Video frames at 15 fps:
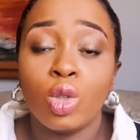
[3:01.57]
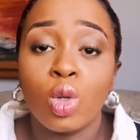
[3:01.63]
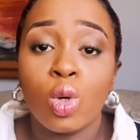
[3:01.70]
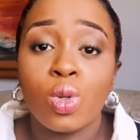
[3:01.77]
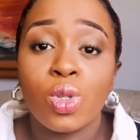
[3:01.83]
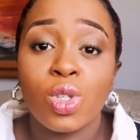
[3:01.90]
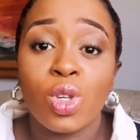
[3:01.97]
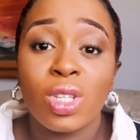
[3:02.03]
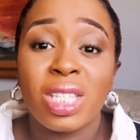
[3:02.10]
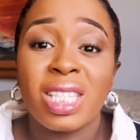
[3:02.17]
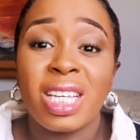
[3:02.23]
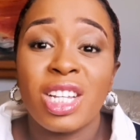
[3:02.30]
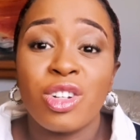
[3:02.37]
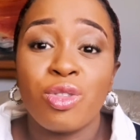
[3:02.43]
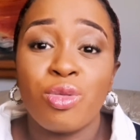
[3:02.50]
no
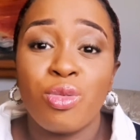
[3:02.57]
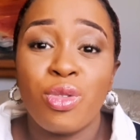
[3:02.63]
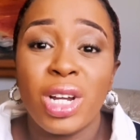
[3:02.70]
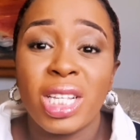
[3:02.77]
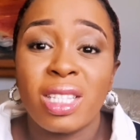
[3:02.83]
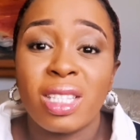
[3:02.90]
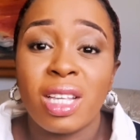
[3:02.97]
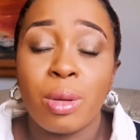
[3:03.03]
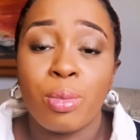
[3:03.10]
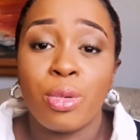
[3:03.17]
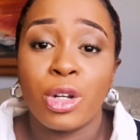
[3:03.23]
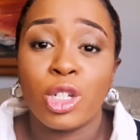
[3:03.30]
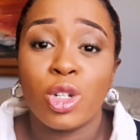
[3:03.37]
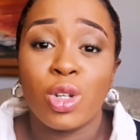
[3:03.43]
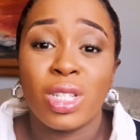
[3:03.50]
sustained raised
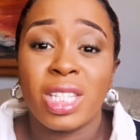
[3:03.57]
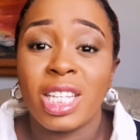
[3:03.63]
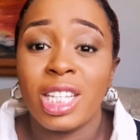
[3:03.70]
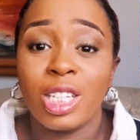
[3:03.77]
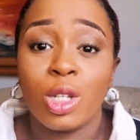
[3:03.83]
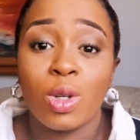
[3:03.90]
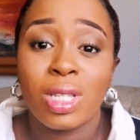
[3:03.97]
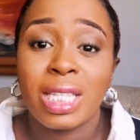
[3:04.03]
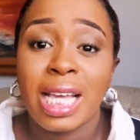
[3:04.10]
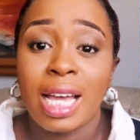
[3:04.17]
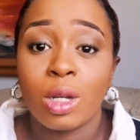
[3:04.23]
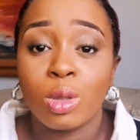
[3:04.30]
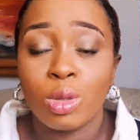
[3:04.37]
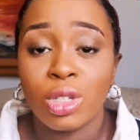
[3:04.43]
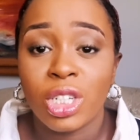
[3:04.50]
temperatures in your
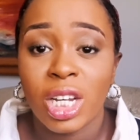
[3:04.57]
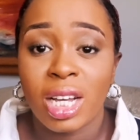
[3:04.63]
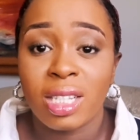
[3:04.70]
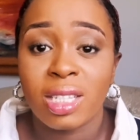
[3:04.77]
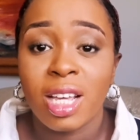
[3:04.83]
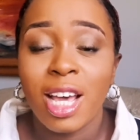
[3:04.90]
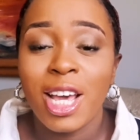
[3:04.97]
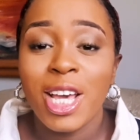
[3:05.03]
cycle chart.